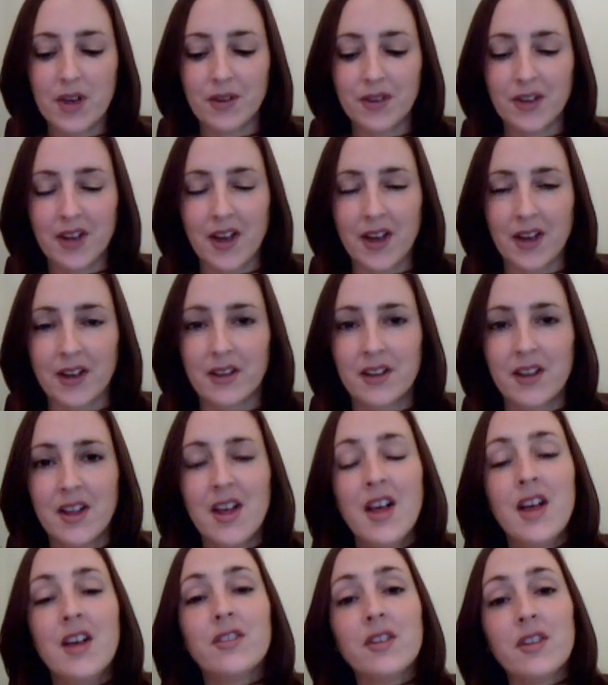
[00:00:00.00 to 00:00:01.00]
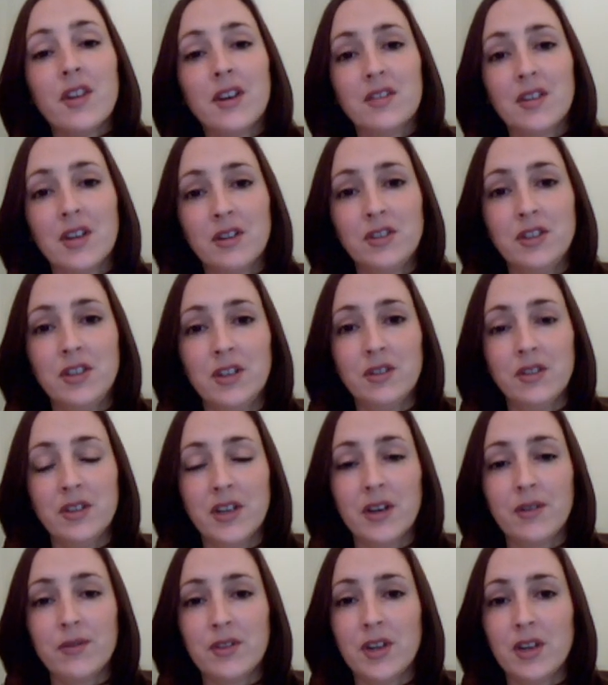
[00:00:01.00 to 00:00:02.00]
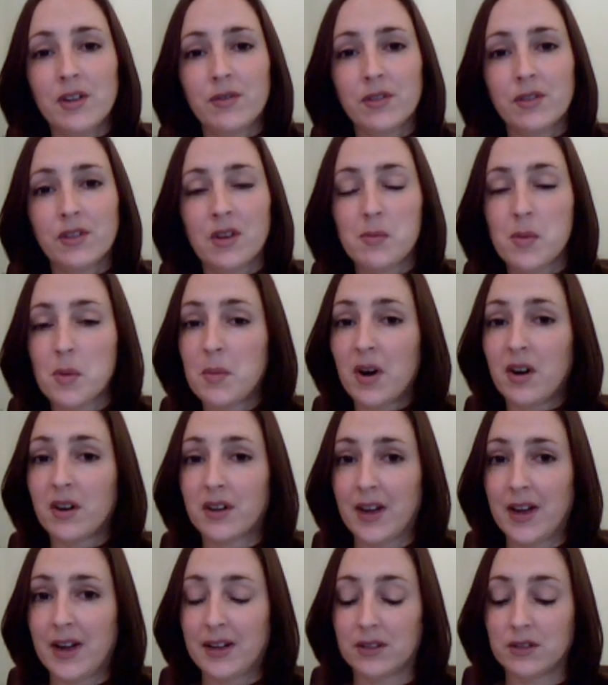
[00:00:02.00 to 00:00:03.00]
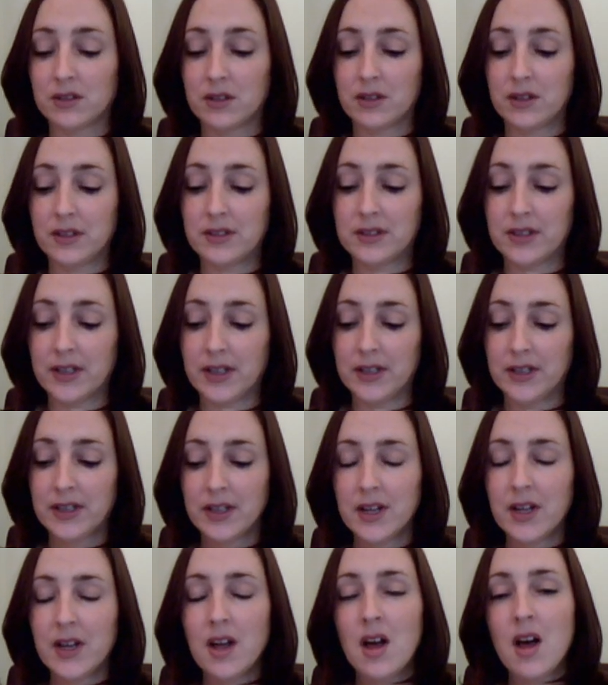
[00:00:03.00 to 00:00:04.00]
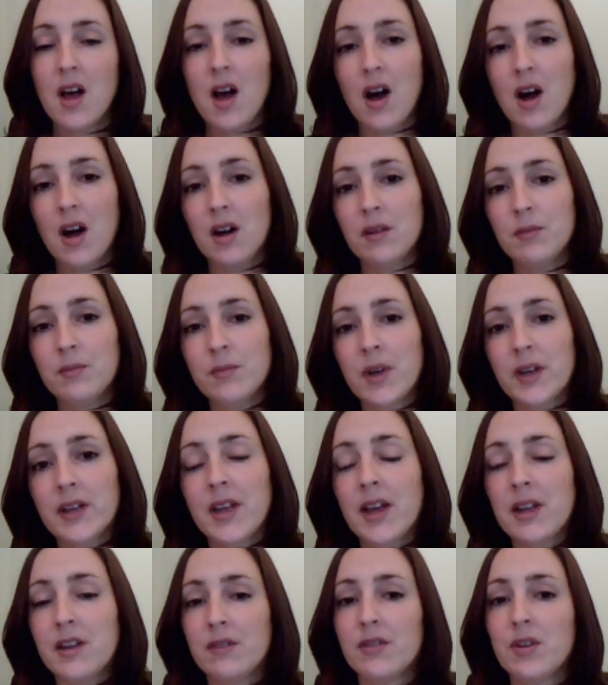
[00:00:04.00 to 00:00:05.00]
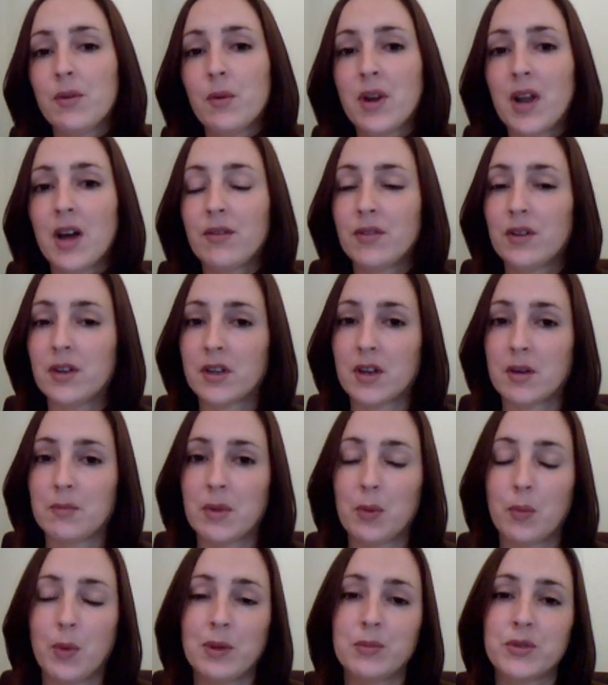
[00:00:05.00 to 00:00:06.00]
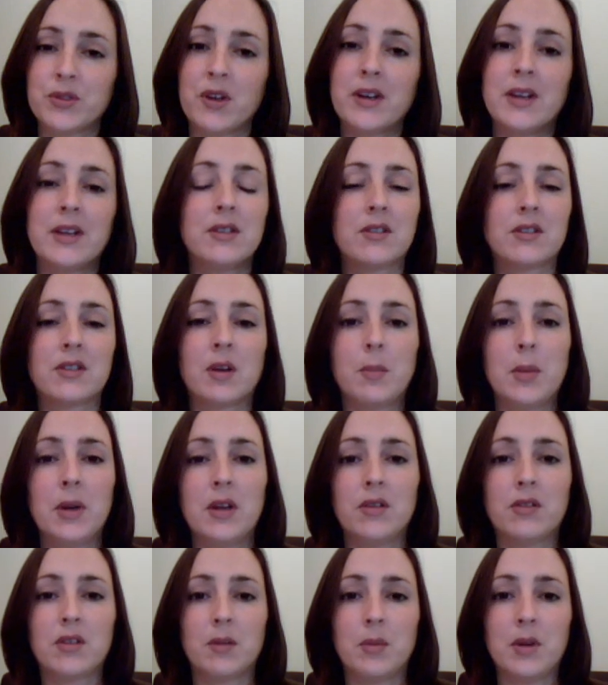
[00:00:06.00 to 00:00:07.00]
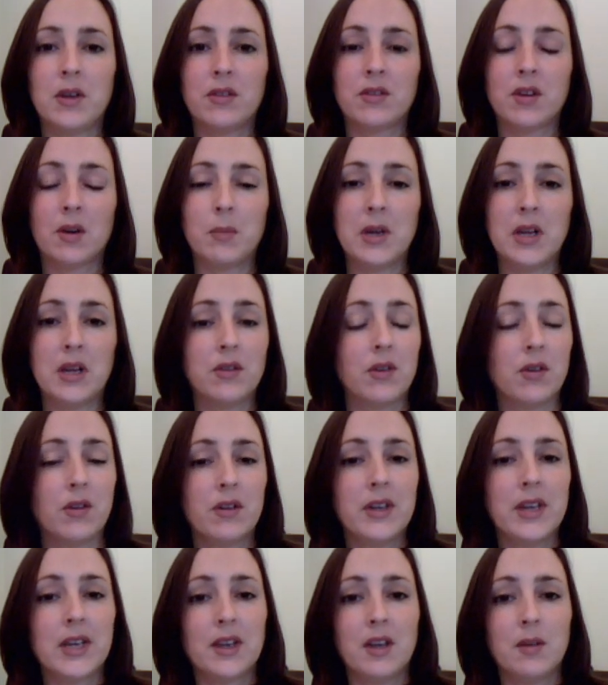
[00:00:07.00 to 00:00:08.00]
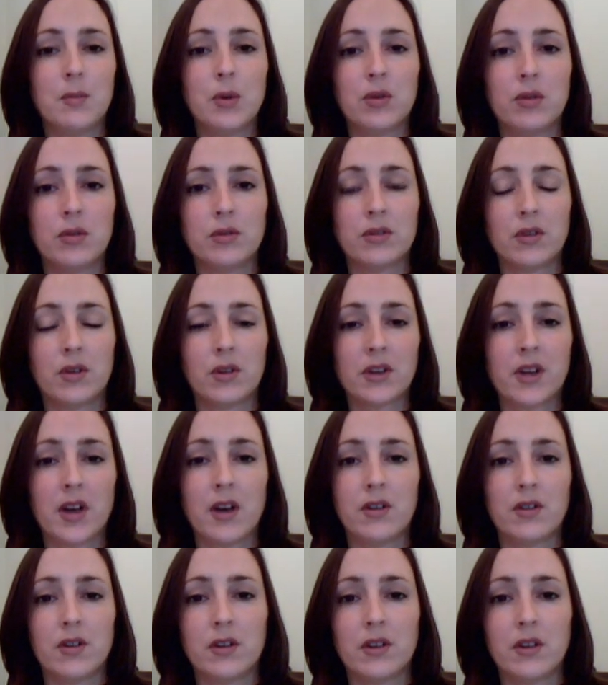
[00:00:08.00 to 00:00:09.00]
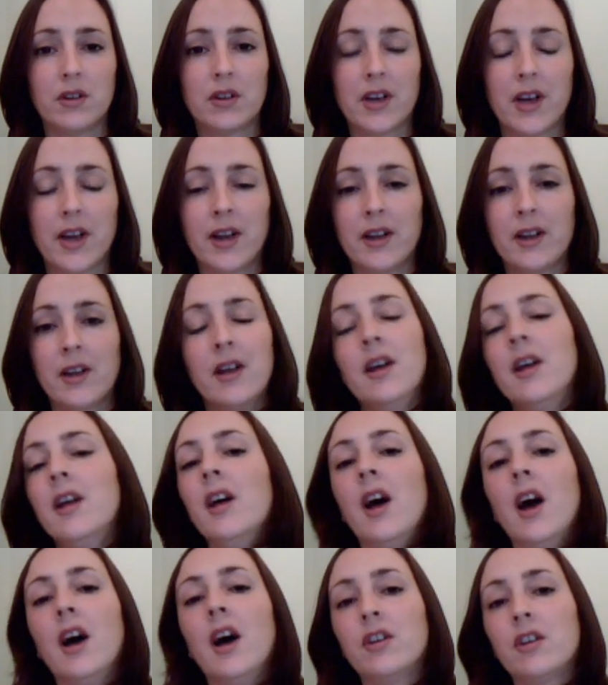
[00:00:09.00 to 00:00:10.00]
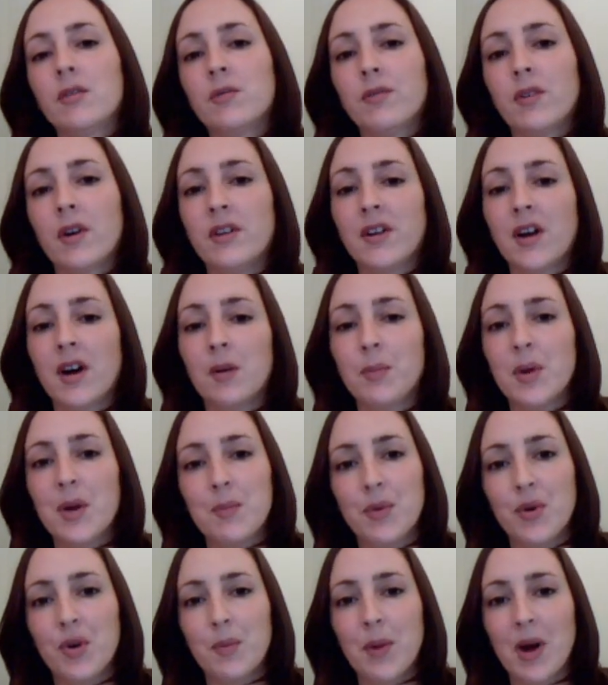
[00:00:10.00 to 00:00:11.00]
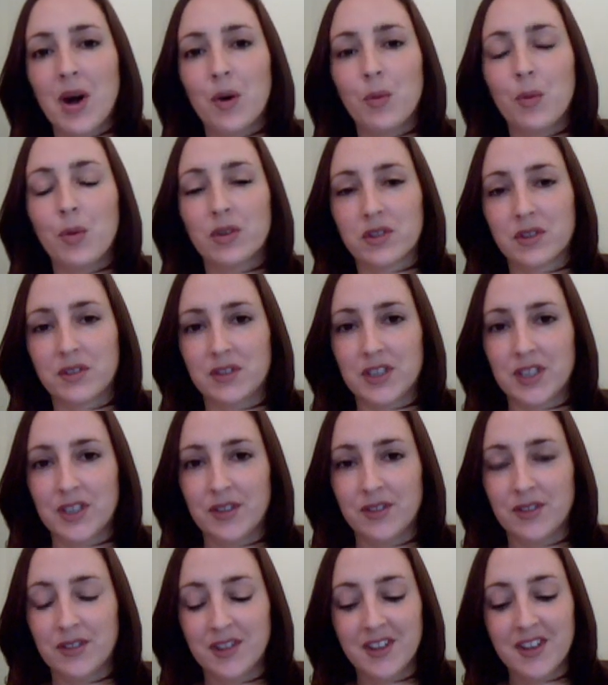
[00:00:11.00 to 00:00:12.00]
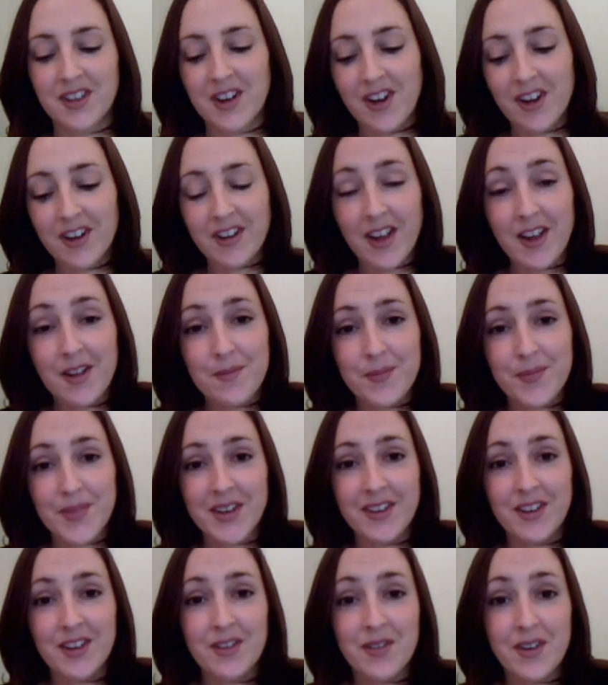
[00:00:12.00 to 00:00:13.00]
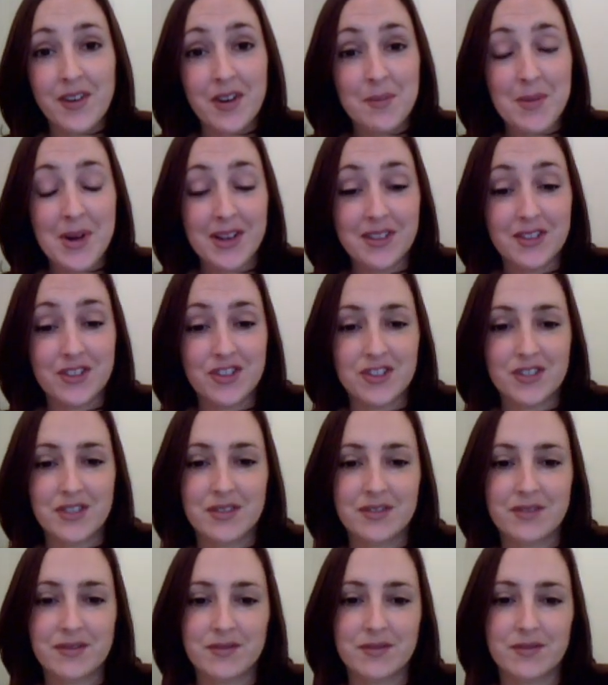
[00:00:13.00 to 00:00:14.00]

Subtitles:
Okay, so that's how to use EFT for supermarket anxiety. Again, if you want to have a look at my website, it's www.nikkiball.co.uk and you can find out a bit more about what I do. Okay, thank you very much.